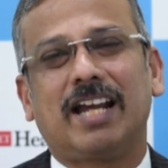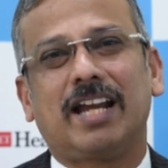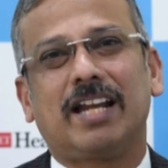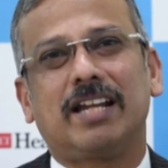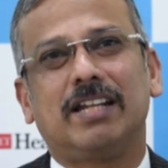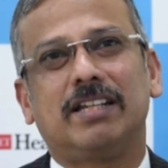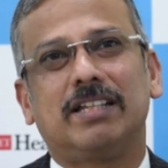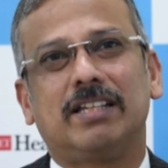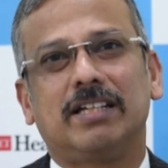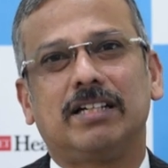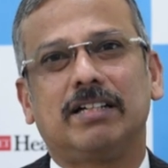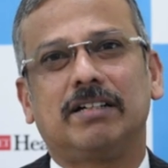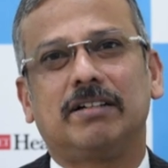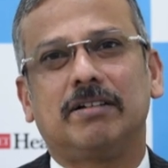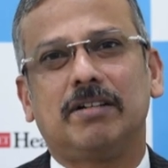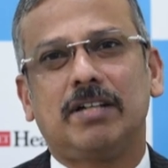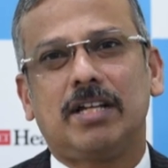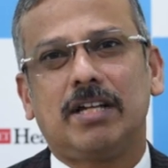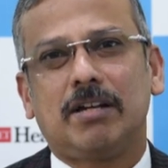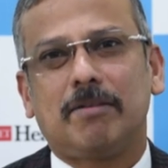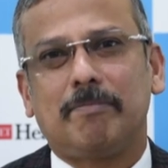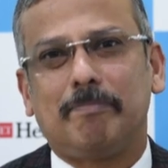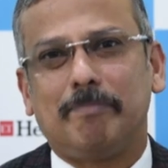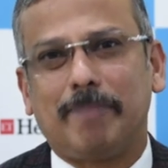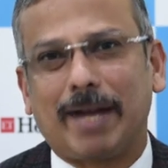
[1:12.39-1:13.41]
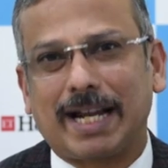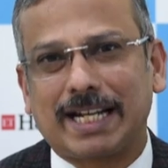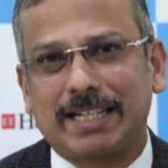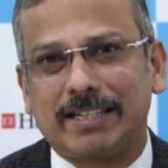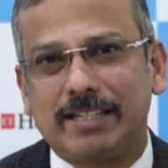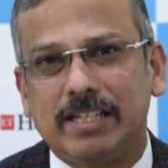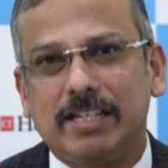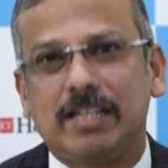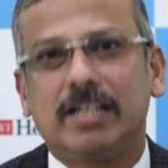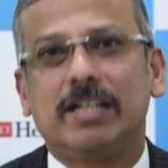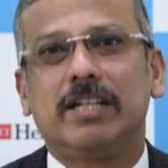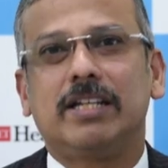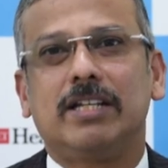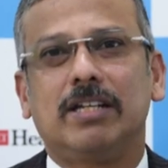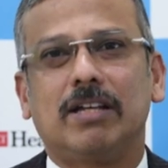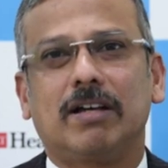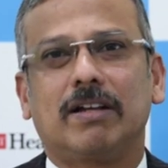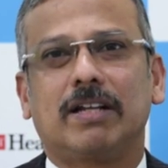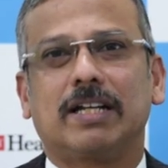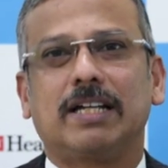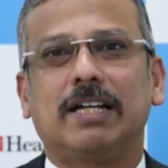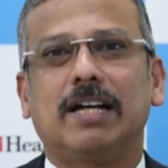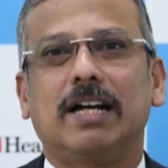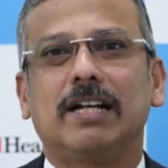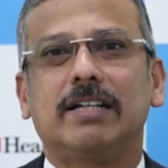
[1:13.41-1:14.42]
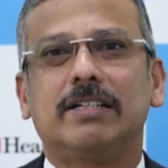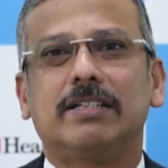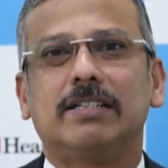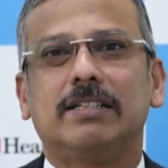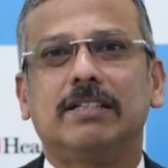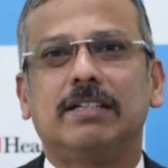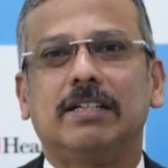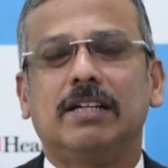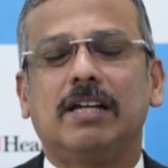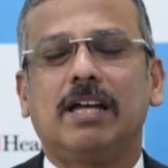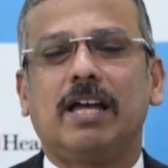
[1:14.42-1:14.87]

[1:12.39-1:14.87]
and the bacteria in our gut,